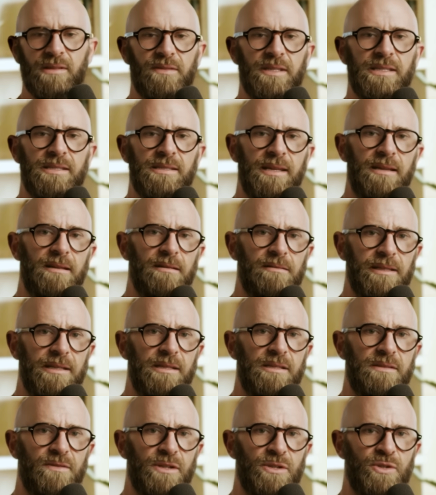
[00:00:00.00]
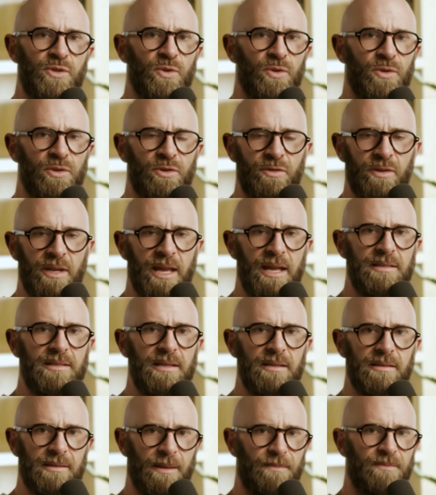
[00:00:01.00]
of a single individual
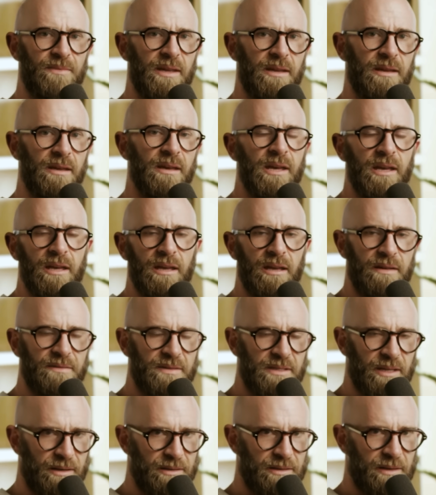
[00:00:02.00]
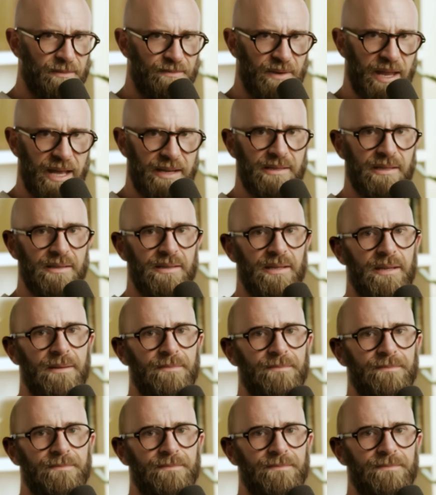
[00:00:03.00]
creating something of such complexity.